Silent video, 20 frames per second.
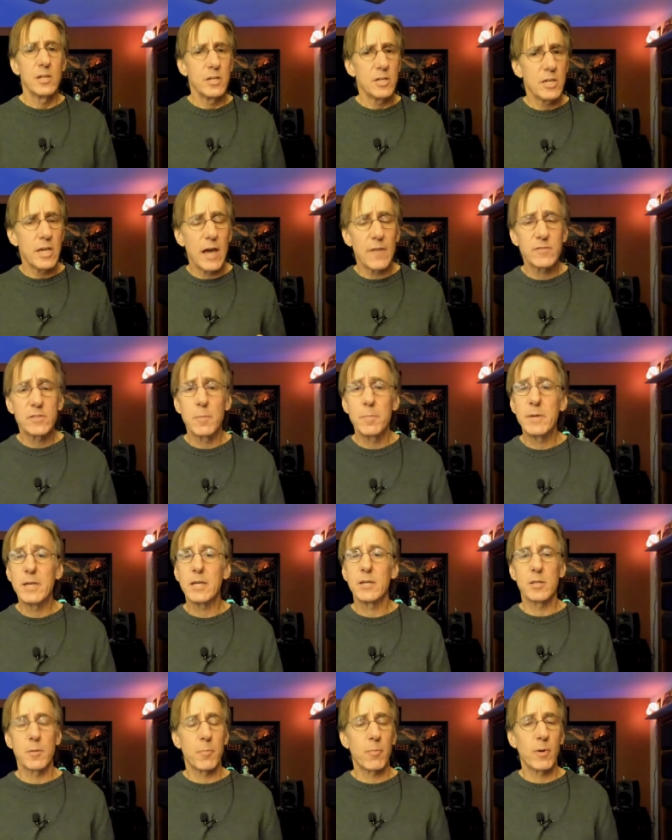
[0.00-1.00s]
You have to
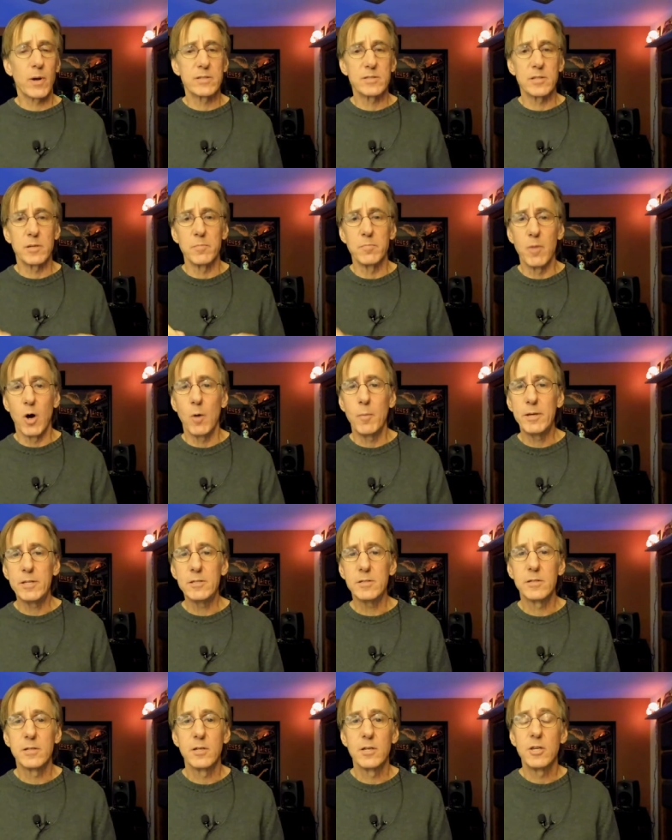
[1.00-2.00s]
be in the present
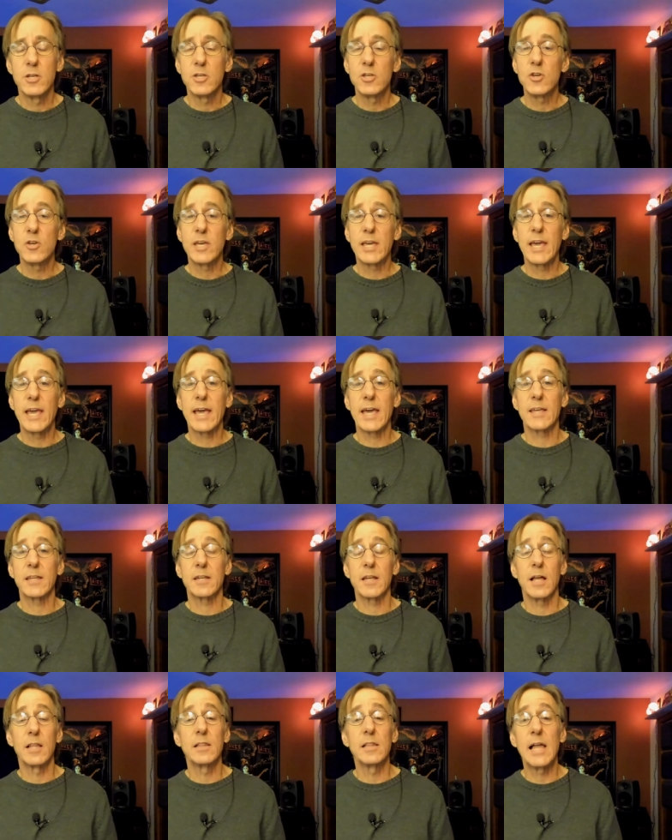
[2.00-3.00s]
moment. You
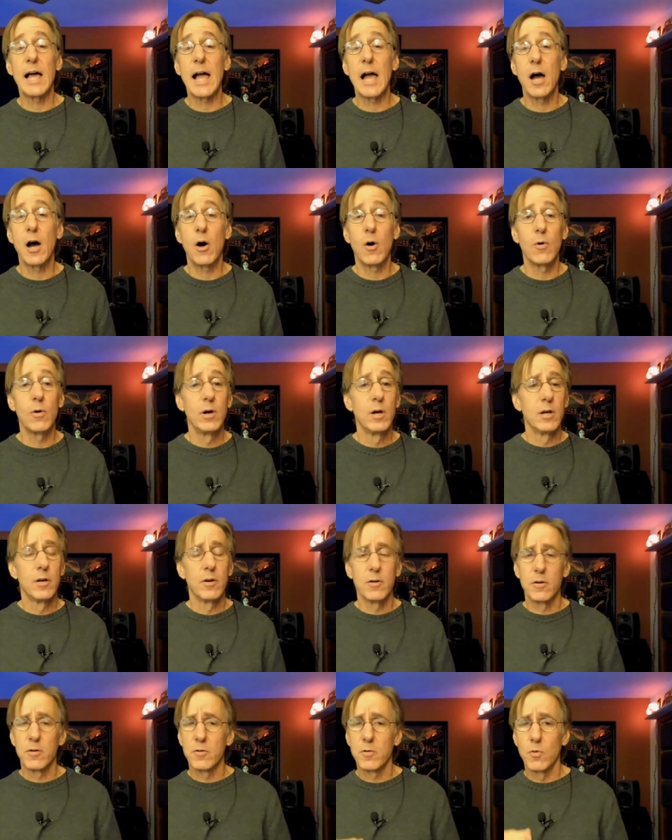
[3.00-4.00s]
can't allow
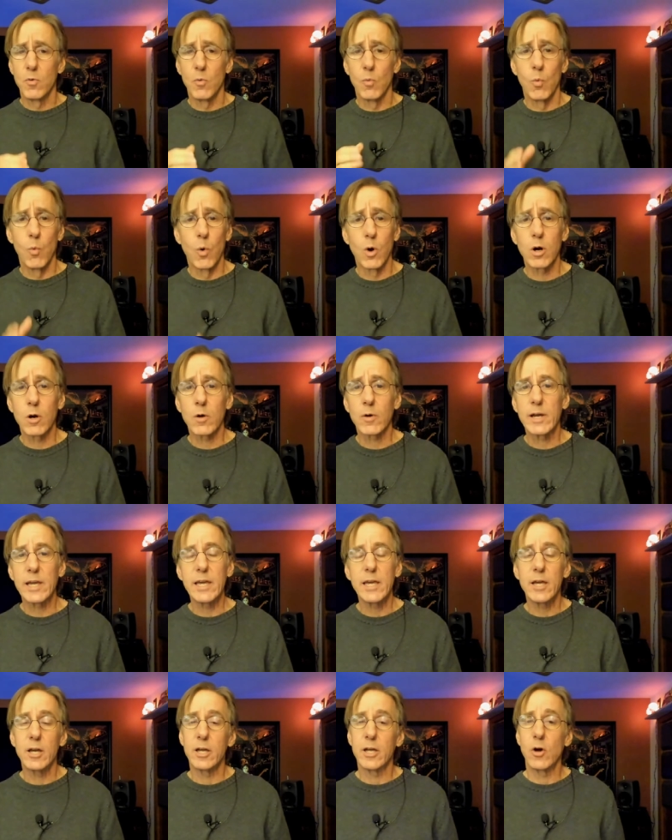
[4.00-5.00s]

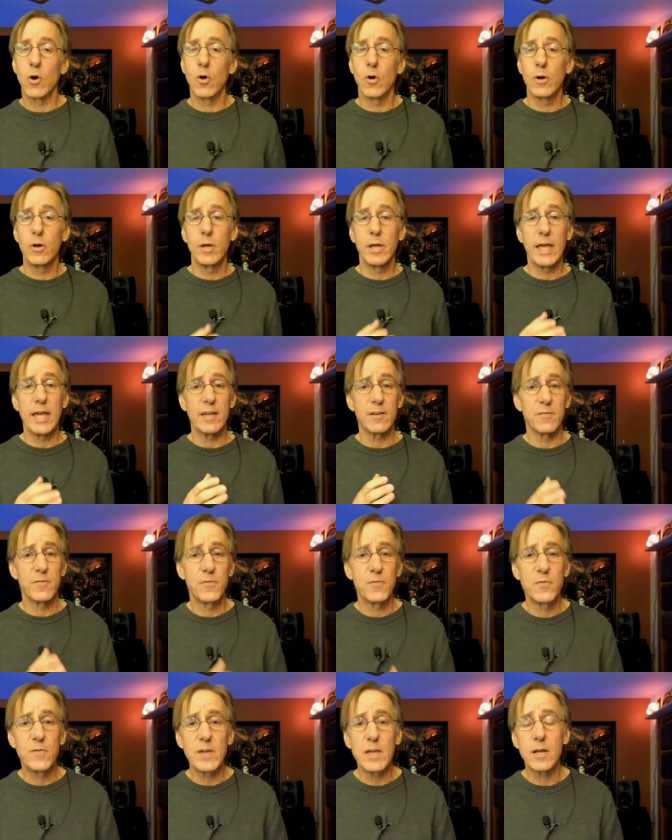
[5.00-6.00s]
worry and
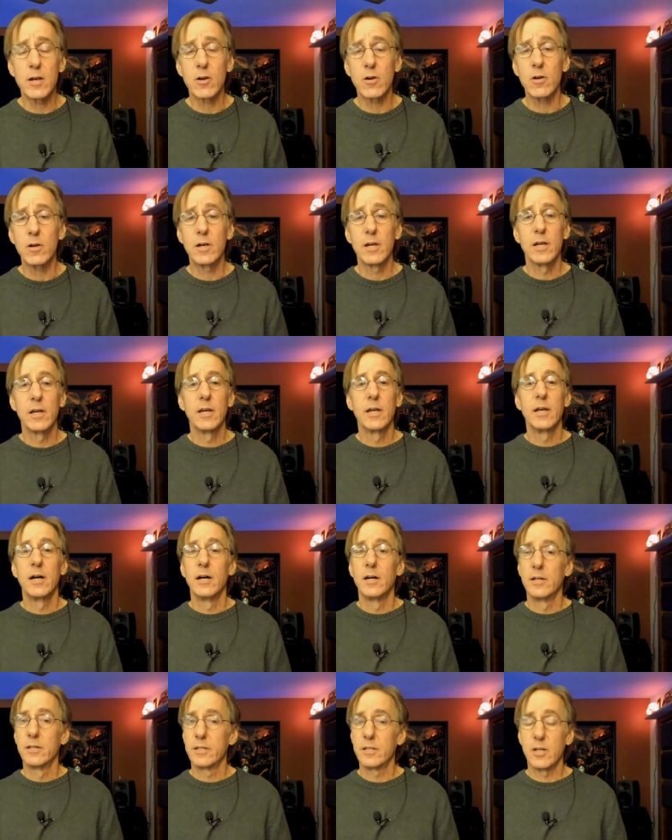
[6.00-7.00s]
fear
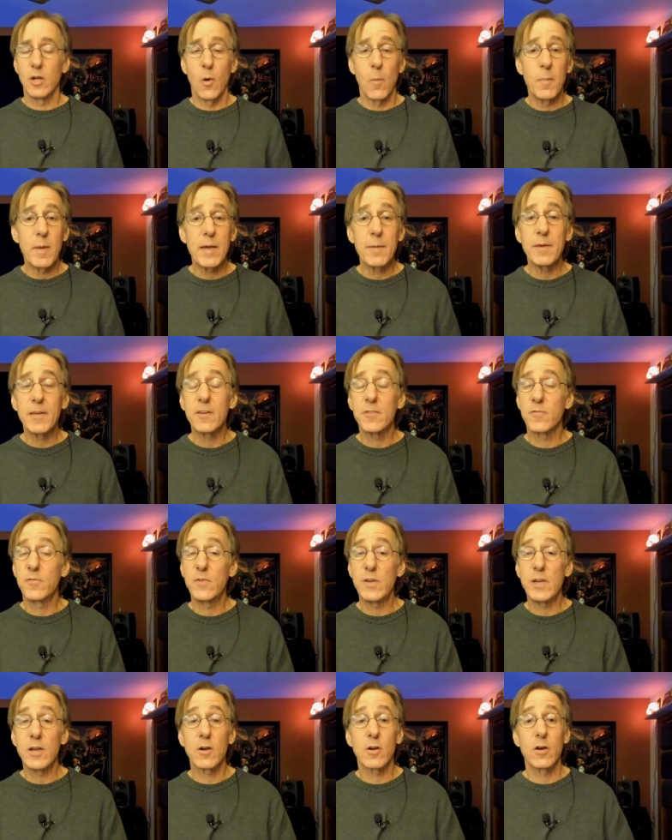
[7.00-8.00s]
you know, maybe
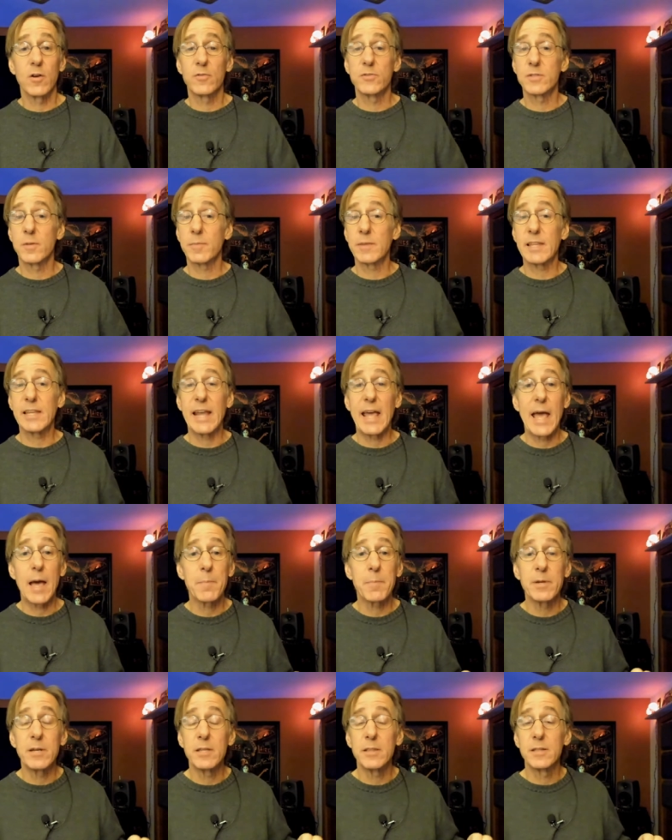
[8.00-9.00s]
fear of something that
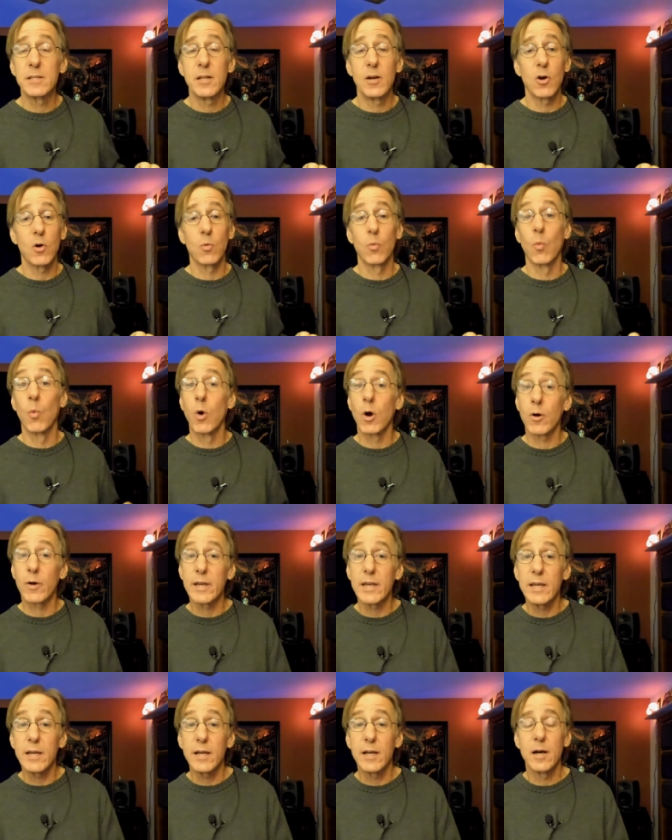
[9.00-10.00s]
happened in, or
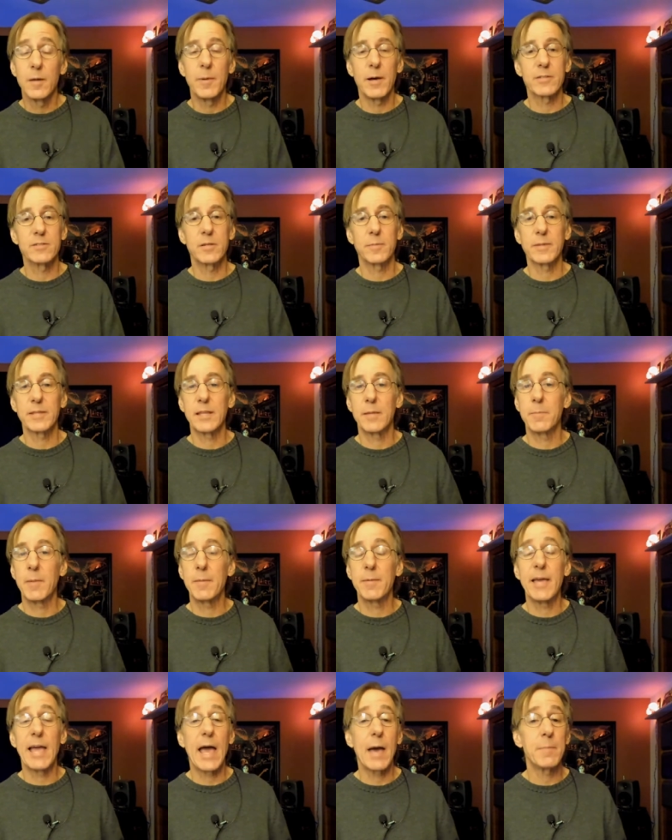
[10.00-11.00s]
worry about something that
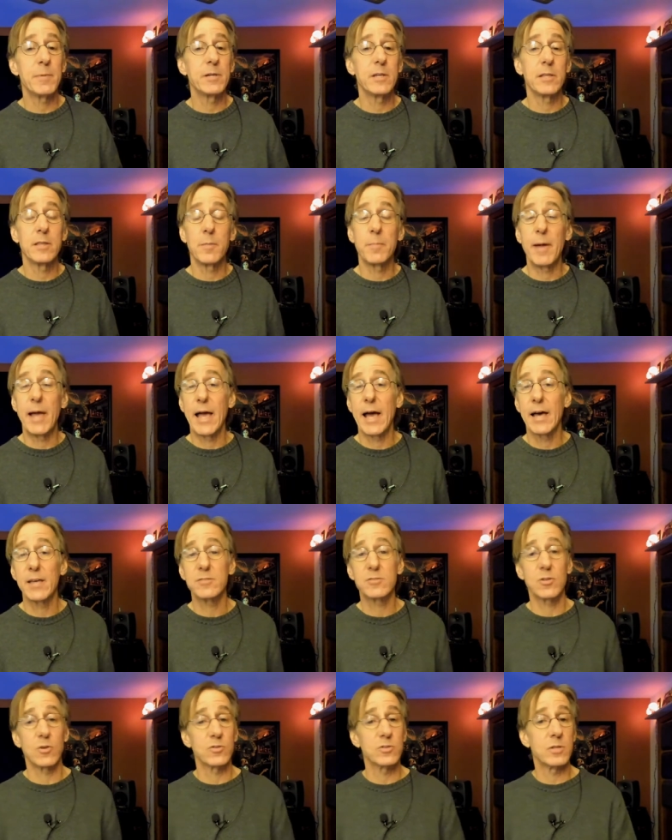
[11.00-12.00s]
maybe happened in the
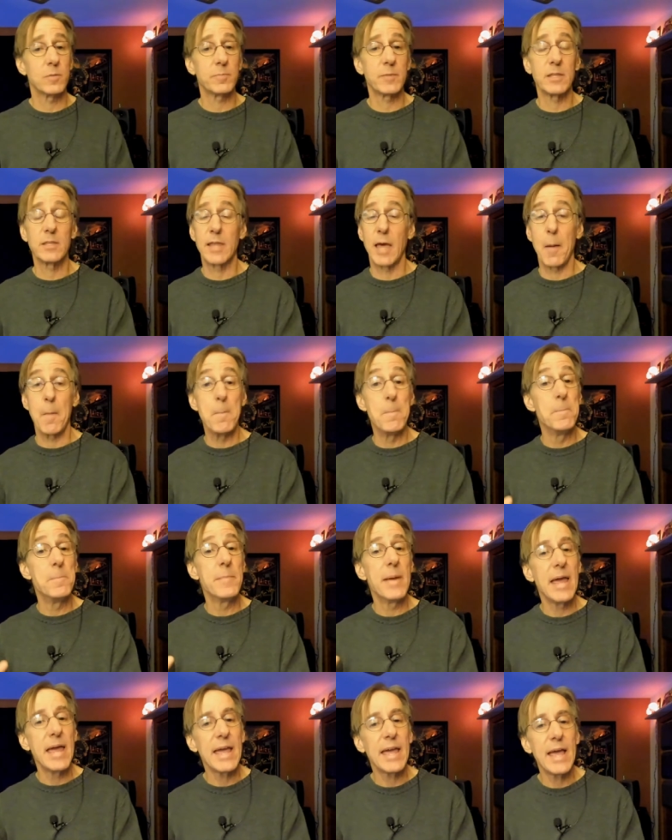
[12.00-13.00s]
past or something that
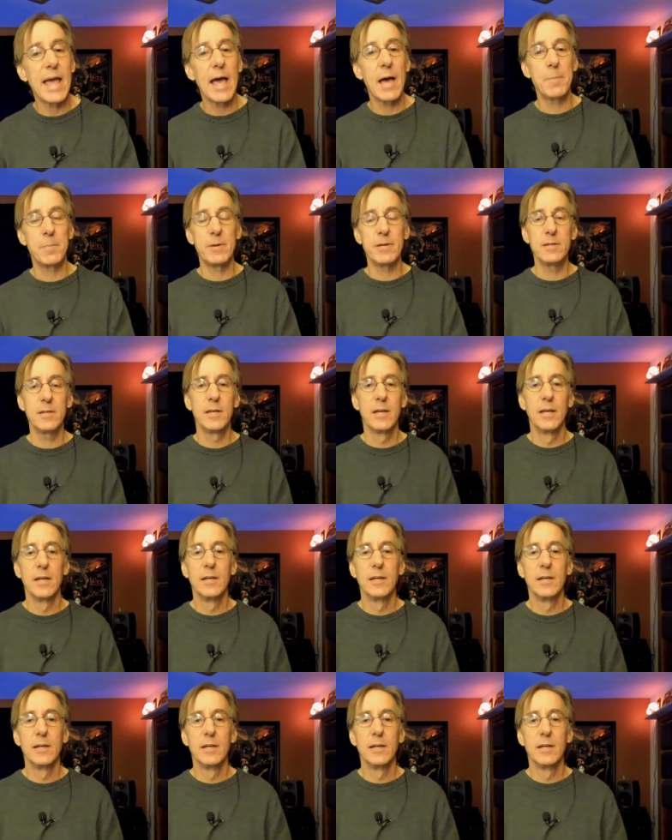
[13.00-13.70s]
may happen.